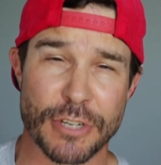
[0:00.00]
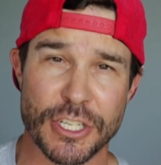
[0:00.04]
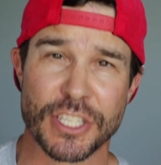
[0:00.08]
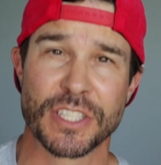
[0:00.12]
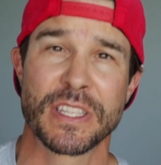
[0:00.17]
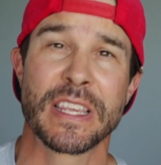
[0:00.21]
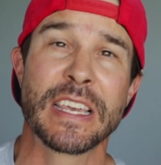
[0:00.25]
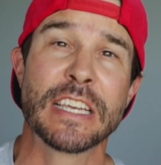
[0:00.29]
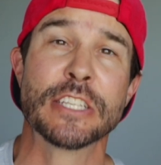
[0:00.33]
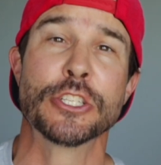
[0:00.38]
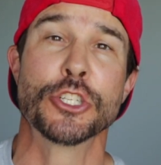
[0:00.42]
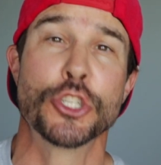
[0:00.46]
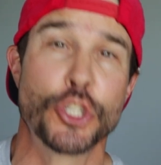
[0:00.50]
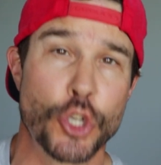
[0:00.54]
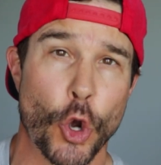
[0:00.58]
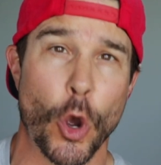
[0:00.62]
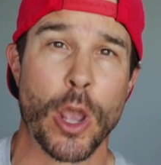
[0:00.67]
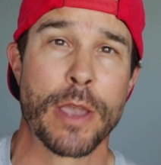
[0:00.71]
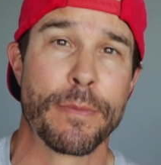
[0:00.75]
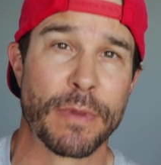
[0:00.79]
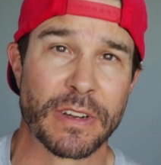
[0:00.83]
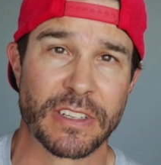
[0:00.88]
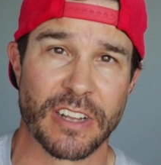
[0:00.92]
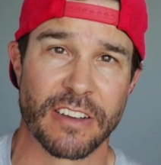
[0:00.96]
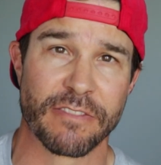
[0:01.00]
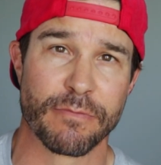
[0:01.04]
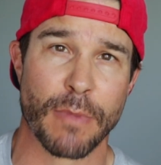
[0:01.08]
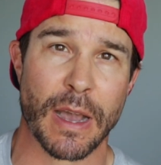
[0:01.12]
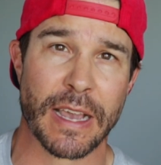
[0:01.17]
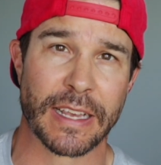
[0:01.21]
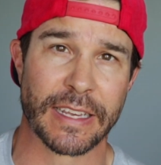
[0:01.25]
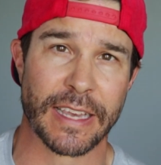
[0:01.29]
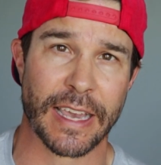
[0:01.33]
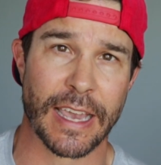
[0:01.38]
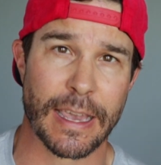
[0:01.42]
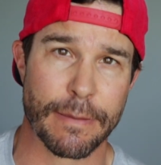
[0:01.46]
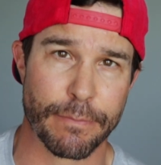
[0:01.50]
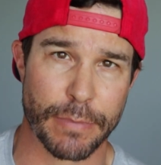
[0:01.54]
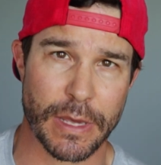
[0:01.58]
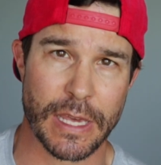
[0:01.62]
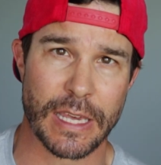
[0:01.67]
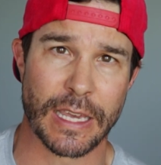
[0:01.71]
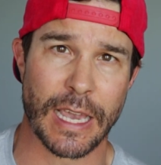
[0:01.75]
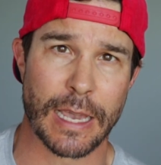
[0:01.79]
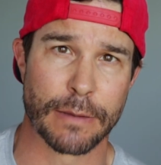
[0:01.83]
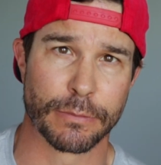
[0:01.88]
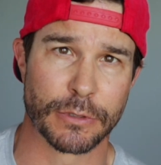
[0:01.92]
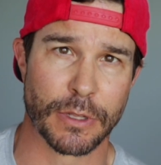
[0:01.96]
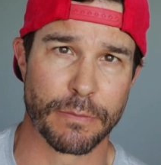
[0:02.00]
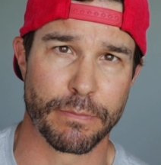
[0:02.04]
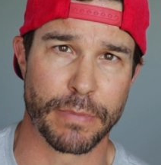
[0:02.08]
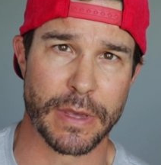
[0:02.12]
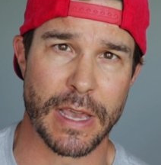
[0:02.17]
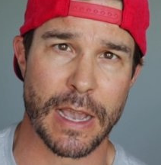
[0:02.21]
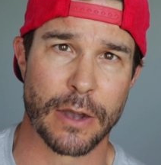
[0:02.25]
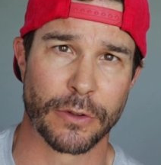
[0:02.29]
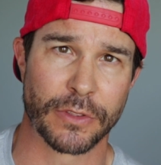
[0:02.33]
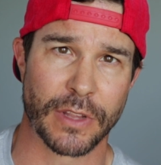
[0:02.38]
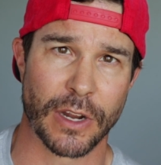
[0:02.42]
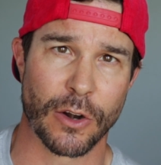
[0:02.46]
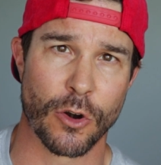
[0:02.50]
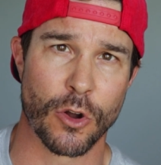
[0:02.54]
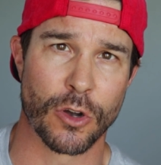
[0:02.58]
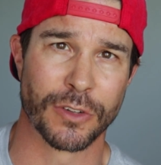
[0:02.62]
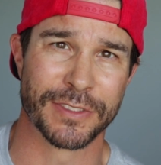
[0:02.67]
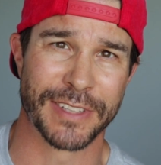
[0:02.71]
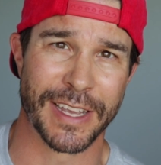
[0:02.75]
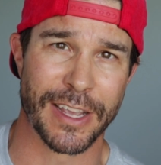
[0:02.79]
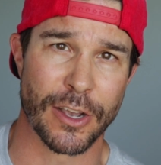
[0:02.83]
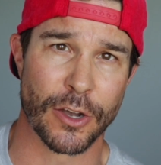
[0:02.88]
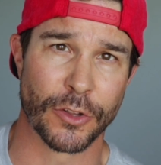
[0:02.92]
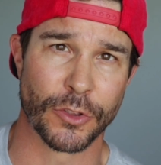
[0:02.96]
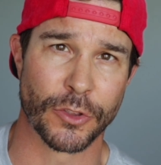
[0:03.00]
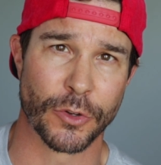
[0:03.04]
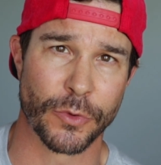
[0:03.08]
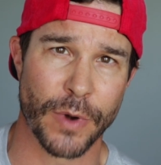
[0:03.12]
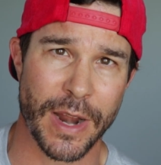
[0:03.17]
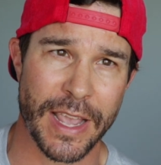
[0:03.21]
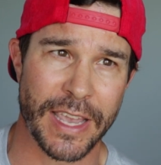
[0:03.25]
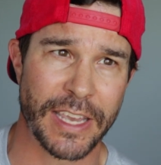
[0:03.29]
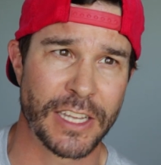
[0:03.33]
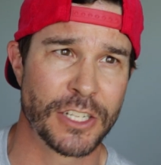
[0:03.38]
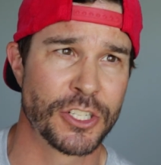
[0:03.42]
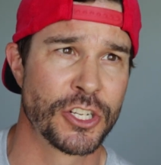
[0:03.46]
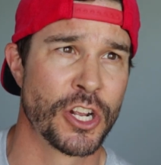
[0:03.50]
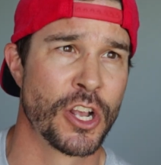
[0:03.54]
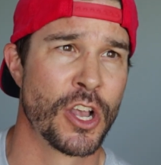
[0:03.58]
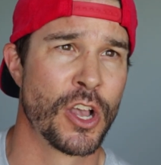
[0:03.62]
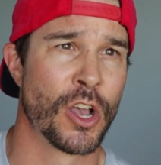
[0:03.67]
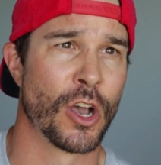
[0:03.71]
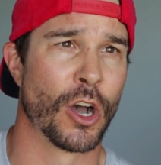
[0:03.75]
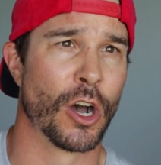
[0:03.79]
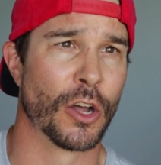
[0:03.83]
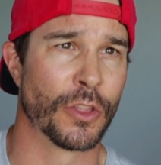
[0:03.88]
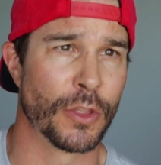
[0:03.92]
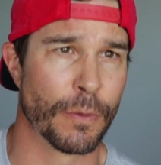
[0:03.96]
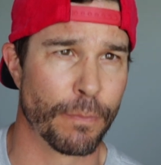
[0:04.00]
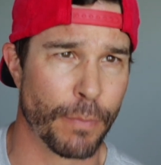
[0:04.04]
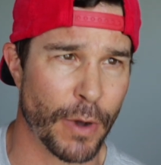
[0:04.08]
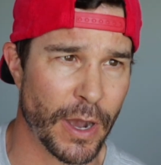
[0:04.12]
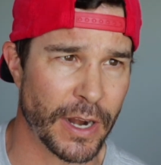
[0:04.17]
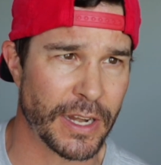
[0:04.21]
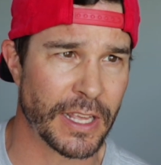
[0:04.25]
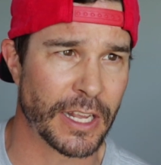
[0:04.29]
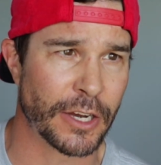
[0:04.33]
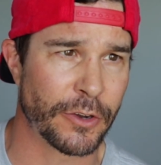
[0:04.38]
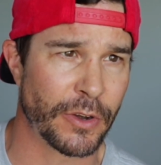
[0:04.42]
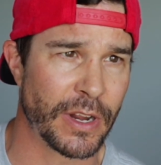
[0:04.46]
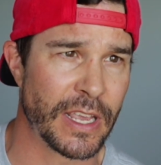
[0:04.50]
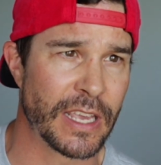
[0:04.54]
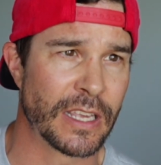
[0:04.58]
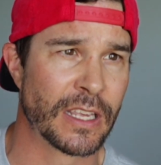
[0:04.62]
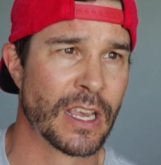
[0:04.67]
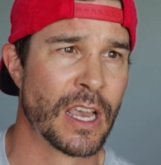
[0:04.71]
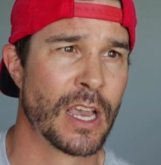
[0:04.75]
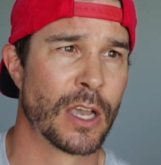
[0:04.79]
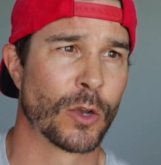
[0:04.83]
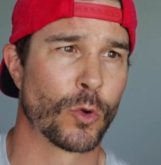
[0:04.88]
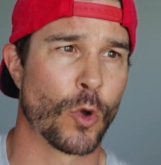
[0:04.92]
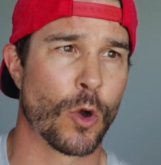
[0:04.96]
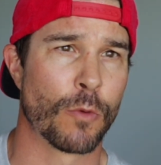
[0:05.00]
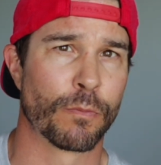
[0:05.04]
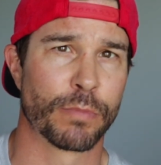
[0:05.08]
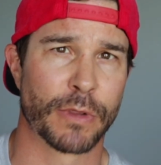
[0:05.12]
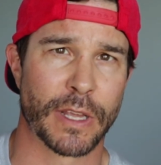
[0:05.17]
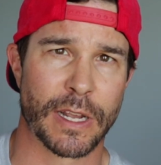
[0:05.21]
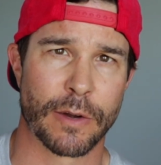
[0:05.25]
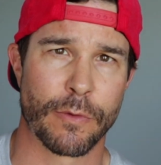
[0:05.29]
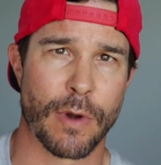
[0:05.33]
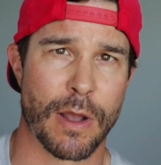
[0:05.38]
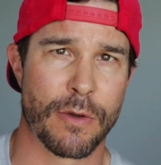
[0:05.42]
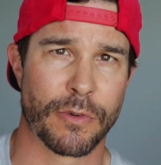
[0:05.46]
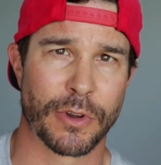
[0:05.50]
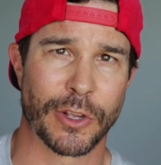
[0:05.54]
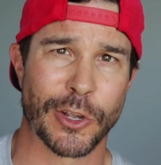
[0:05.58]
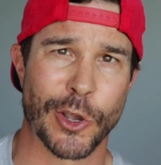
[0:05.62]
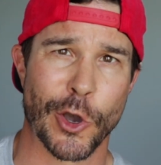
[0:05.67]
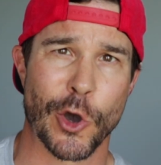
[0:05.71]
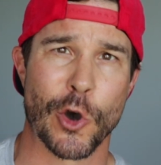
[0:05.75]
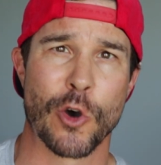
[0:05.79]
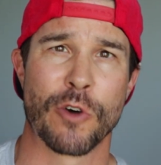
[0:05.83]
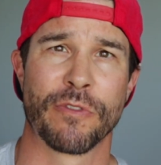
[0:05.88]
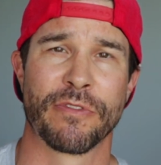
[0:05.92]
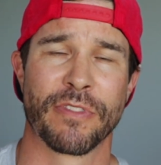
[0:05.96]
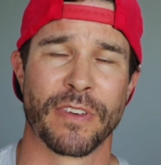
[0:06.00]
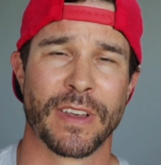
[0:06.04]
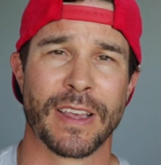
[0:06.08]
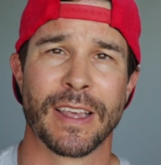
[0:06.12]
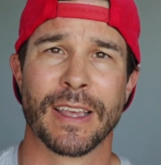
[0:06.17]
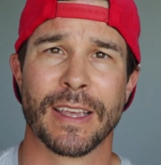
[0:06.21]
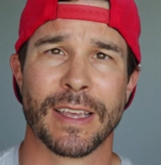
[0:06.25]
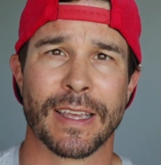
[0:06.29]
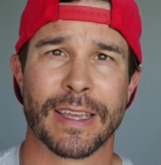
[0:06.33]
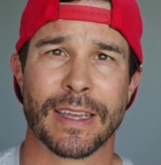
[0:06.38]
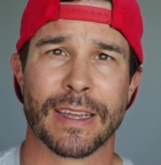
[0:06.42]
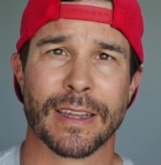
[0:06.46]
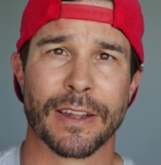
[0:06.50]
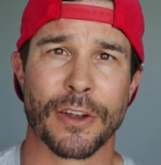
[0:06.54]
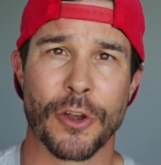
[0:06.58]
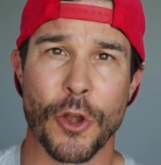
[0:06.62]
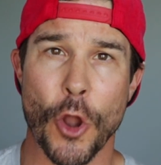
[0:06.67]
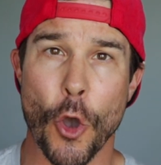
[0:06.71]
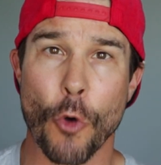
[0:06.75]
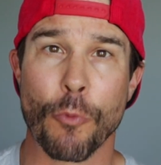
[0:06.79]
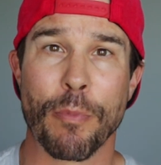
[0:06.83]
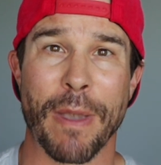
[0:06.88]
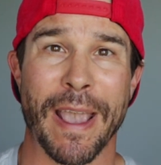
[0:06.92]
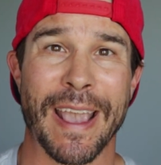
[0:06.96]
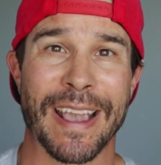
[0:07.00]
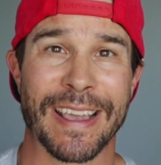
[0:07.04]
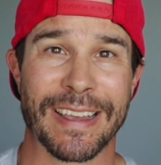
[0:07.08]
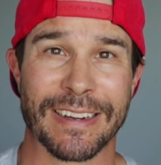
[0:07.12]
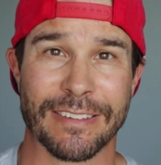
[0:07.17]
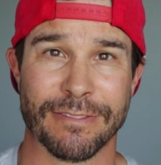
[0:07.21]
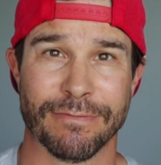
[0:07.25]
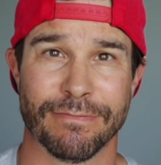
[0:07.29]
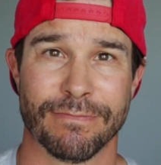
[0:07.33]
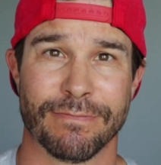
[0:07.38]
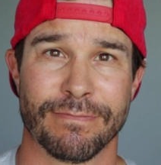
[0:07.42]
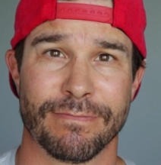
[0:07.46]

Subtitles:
Just the enjoyment of my game, being able to be out there all day on the range, on the putting green, go out and play a round of golf. No pain.